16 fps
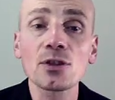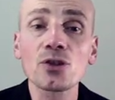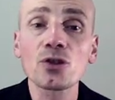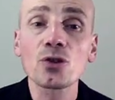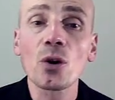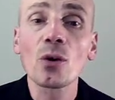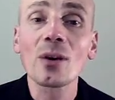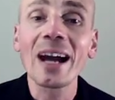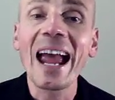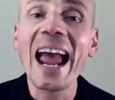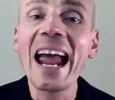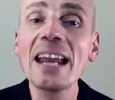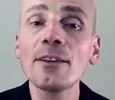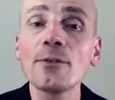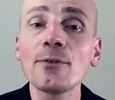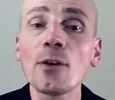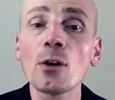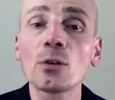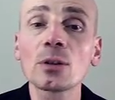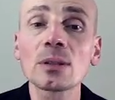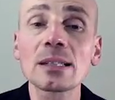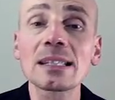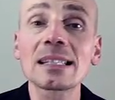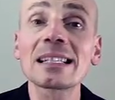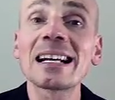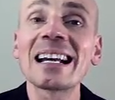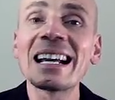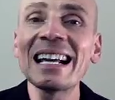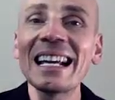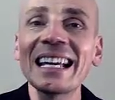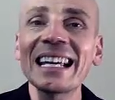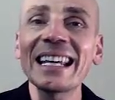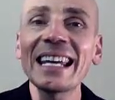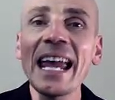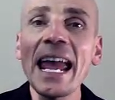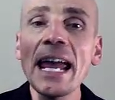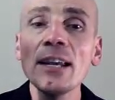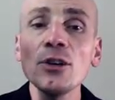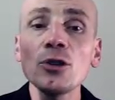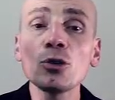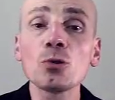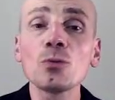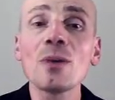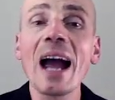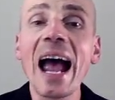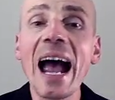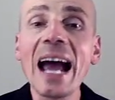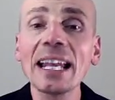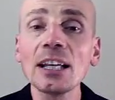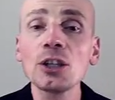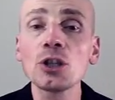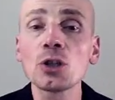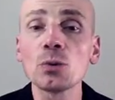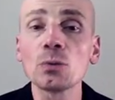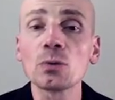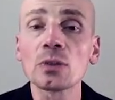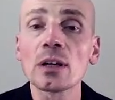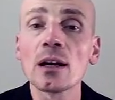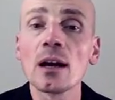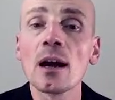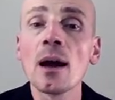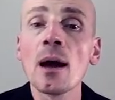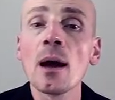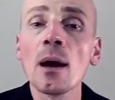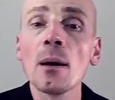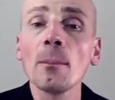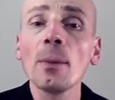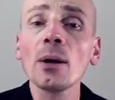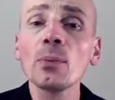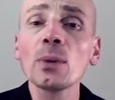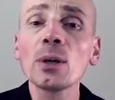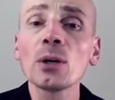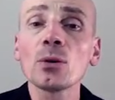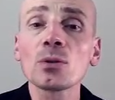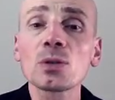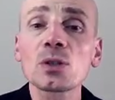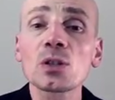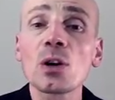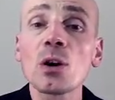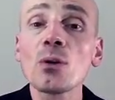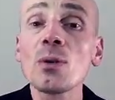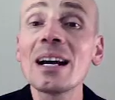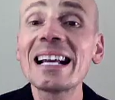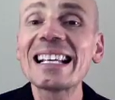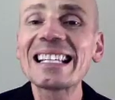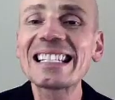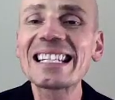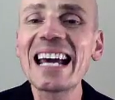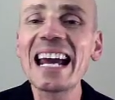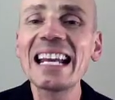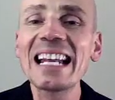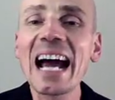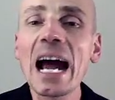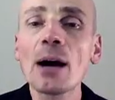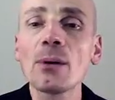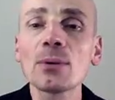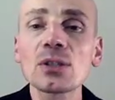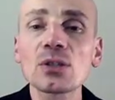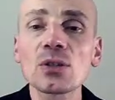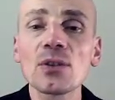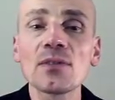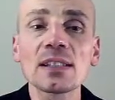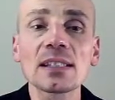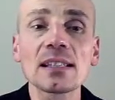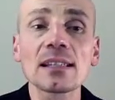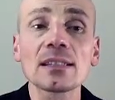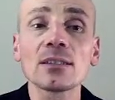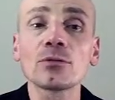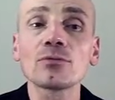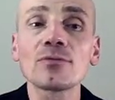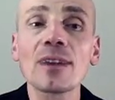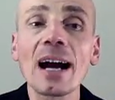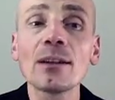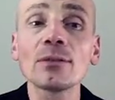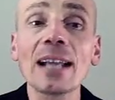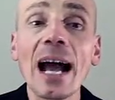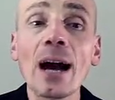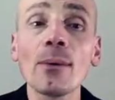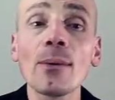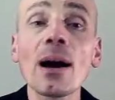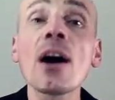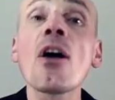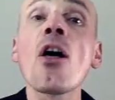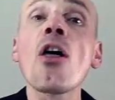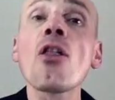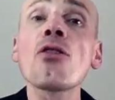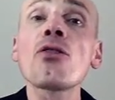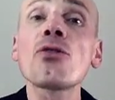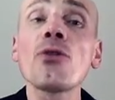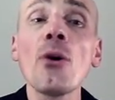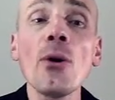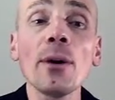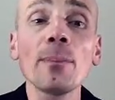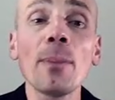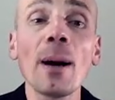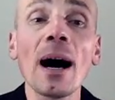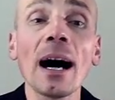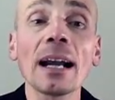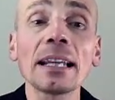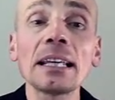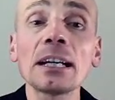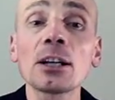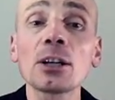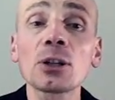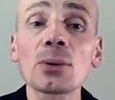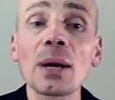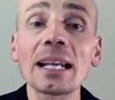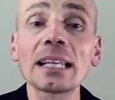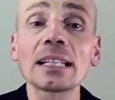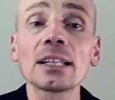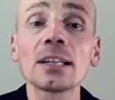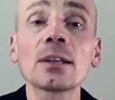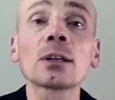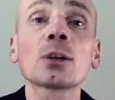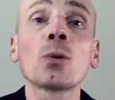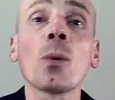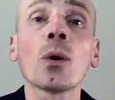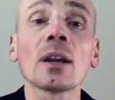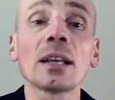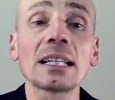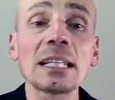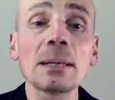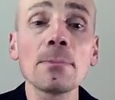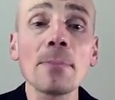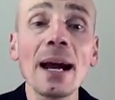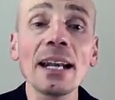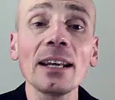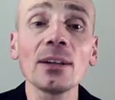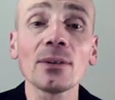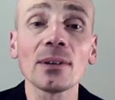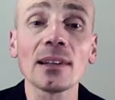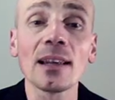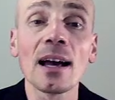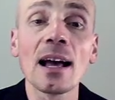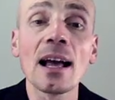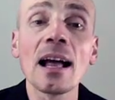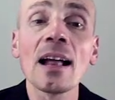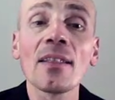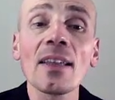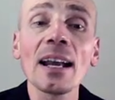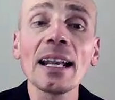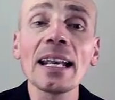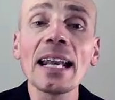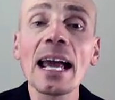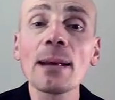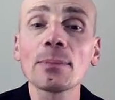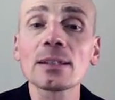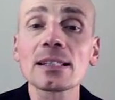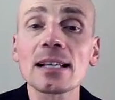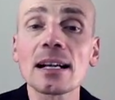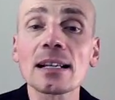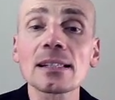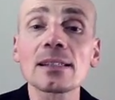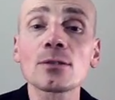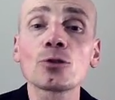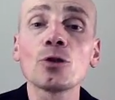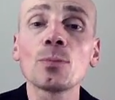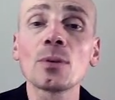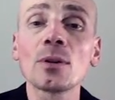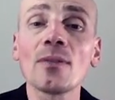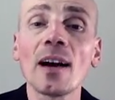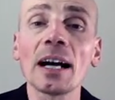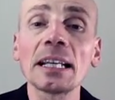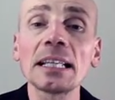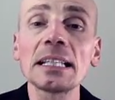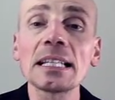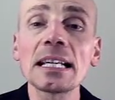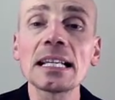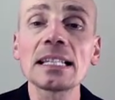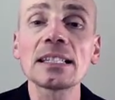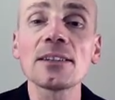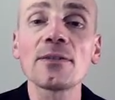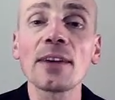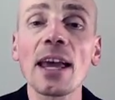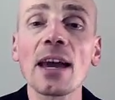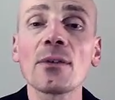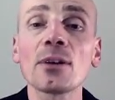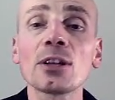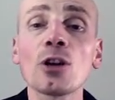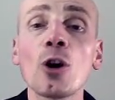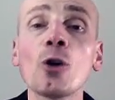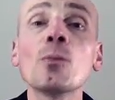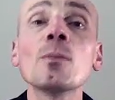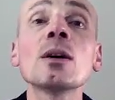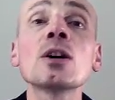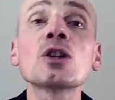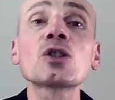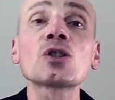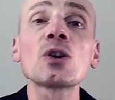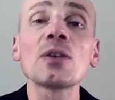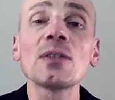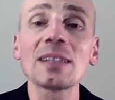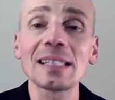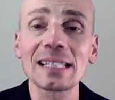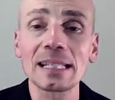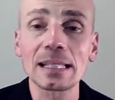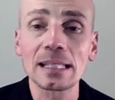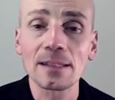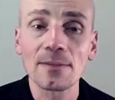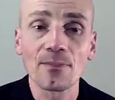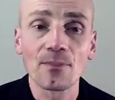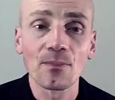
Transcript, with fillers: a strong and focused can-do attitude, but we also tailor our services around our third-party accredited quality manual that enables us to provide intensive care at home services.